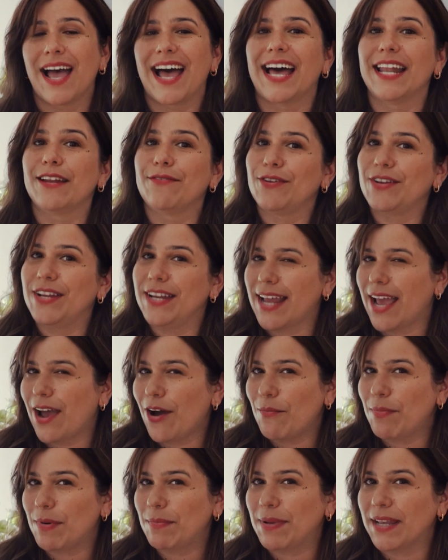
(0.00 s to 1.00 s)
And if you need
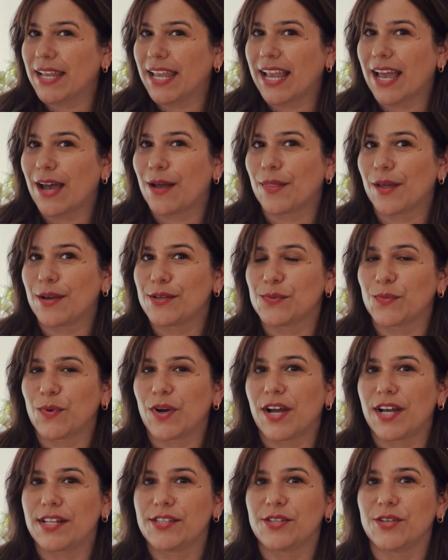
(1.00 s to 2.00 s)
help picking out those
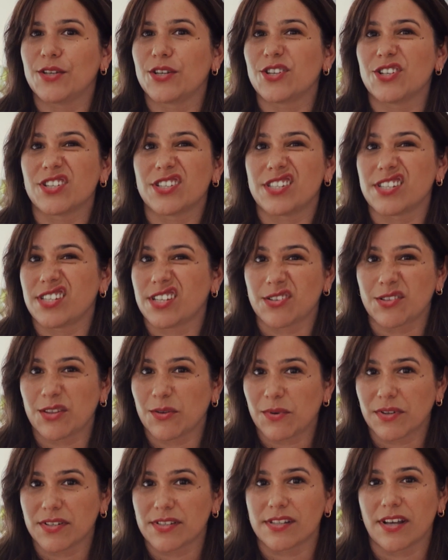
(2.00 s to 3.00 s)
words, you can just steal
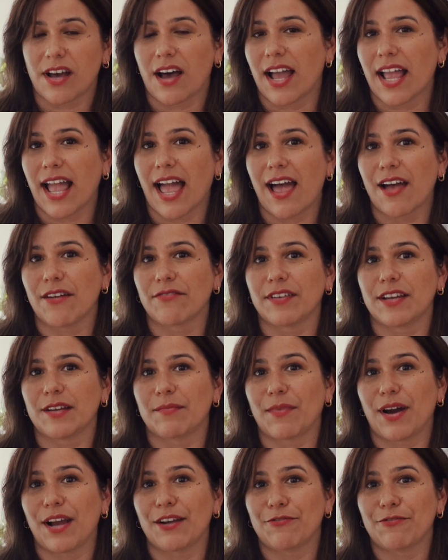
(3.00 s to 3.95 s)
the ones that I have in my